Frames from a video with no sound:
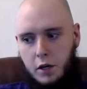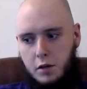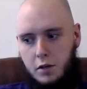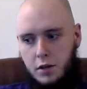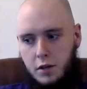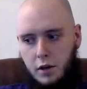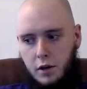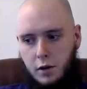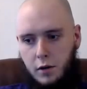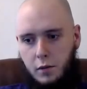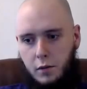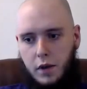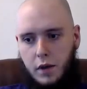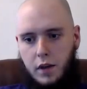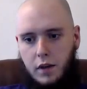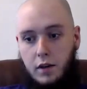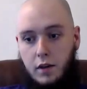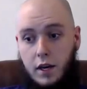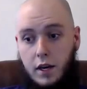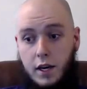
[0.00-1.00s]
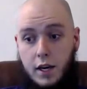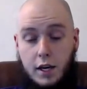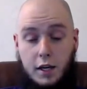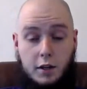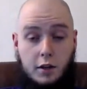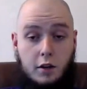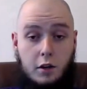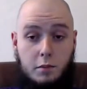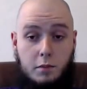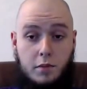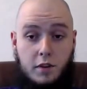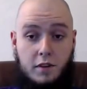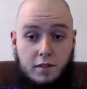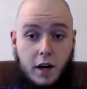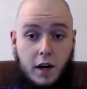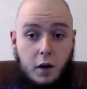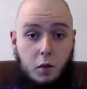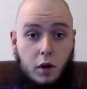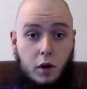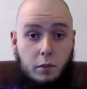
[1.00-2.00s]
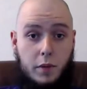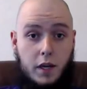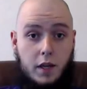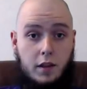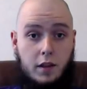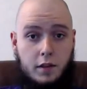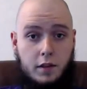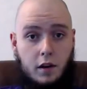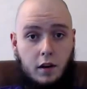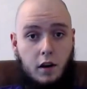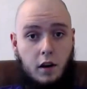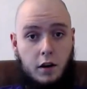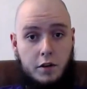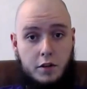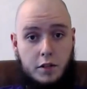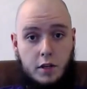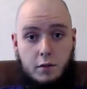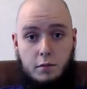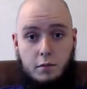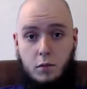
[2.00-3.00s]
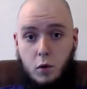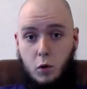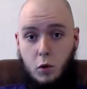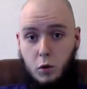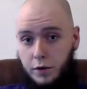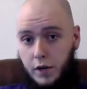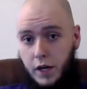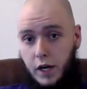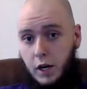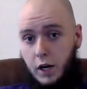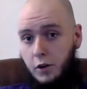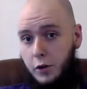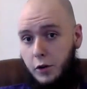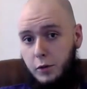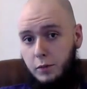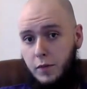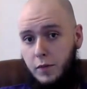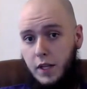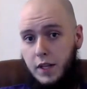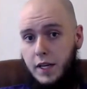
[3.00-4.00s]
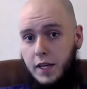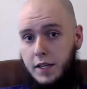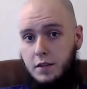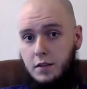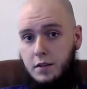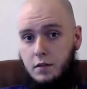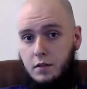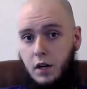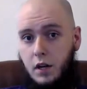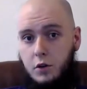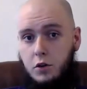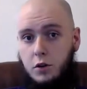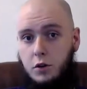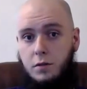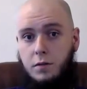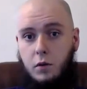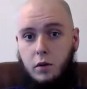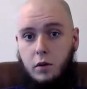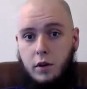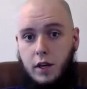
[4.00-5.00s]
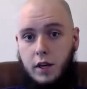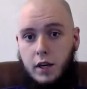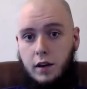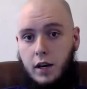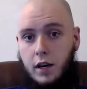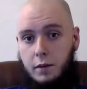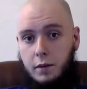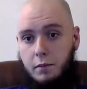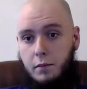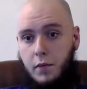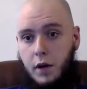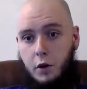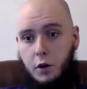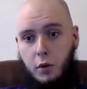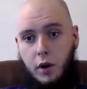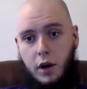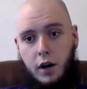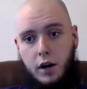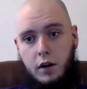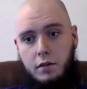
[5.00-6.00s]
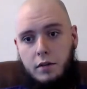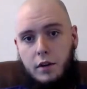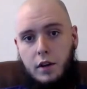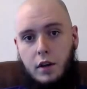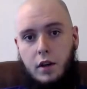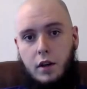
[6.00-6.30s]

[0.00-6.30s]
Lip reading: So it could very well be that there are some older heirloom that's not true for, that I'm unaware of.